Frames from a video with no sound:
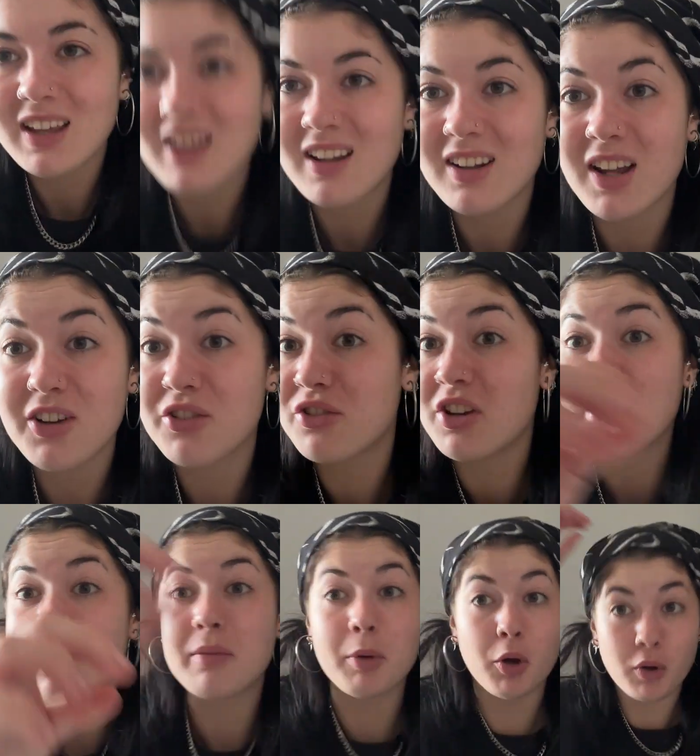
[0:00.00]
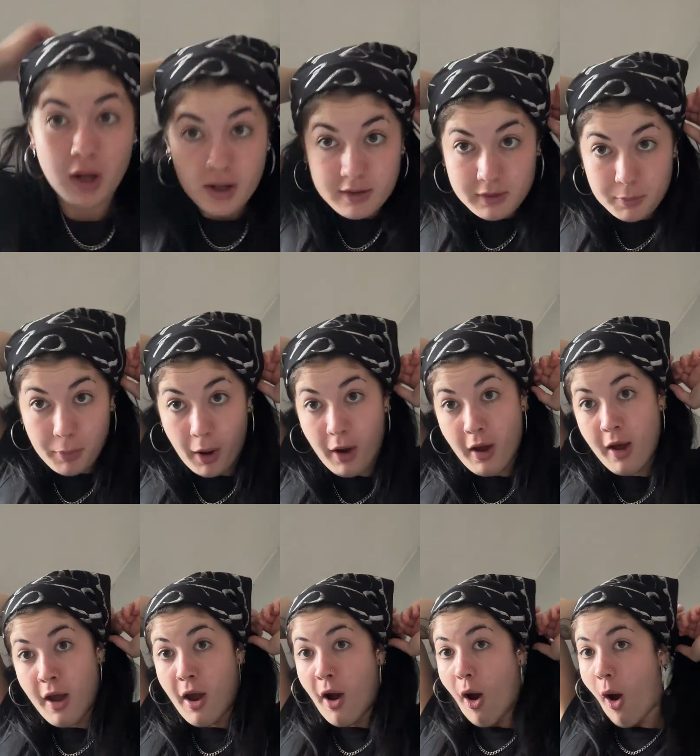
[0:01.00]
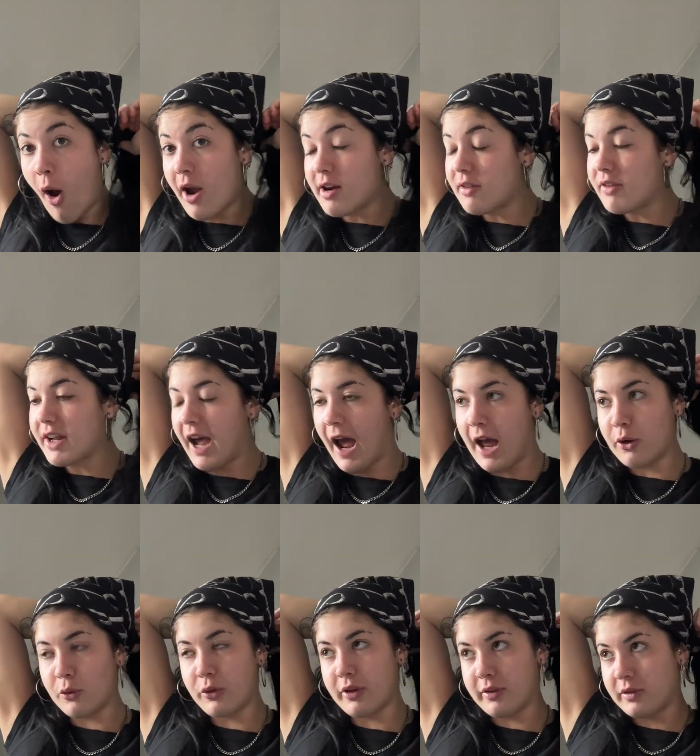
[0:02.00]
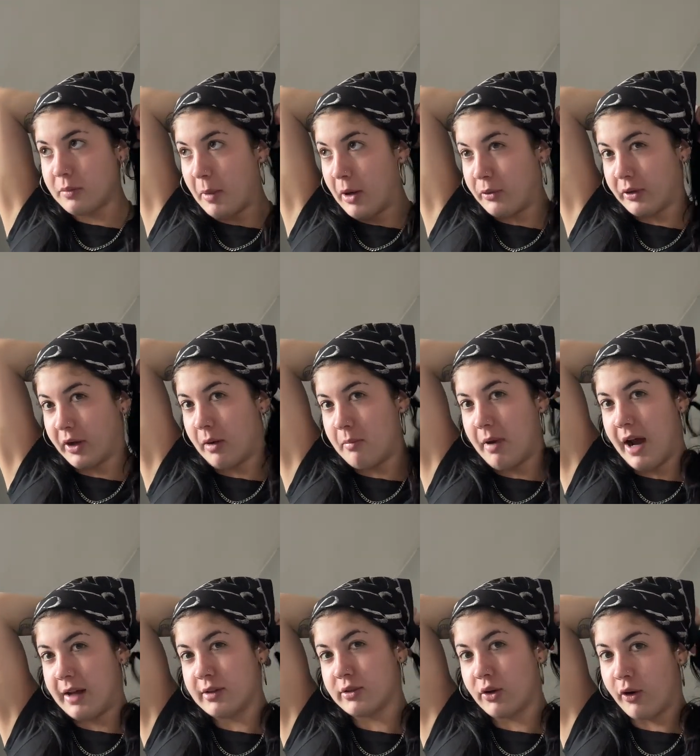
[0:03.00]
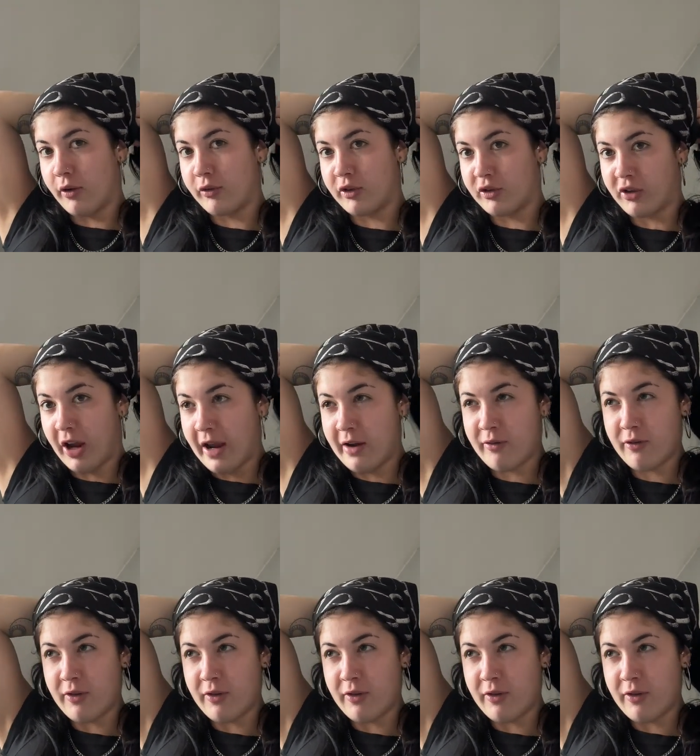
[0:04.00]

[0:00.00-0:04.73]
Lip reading: like shit, to be honest. But I love a candle that smells like a man's aftershave,